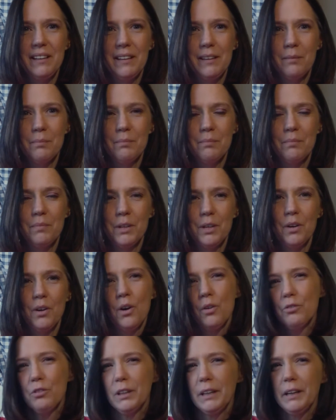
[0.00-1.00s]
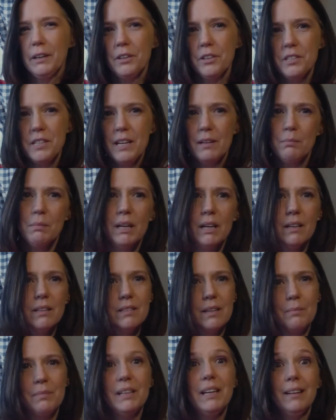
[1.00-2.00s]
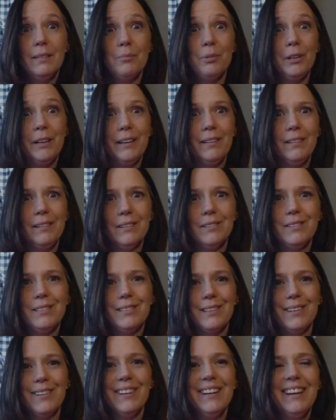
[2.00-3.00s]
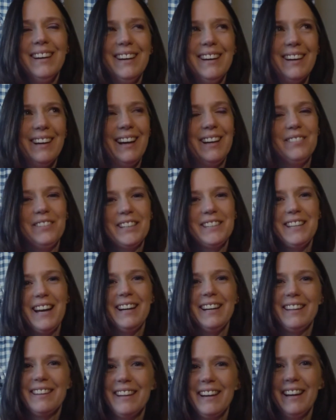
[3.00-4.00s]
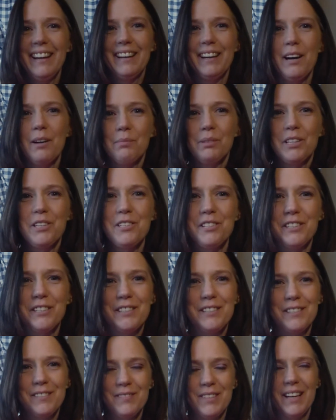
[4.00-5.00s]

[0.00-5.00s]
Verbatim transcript: Um, you know, hopefully under 10 minutes. I'm getting pretty close, so kind of excited that I accomplished this.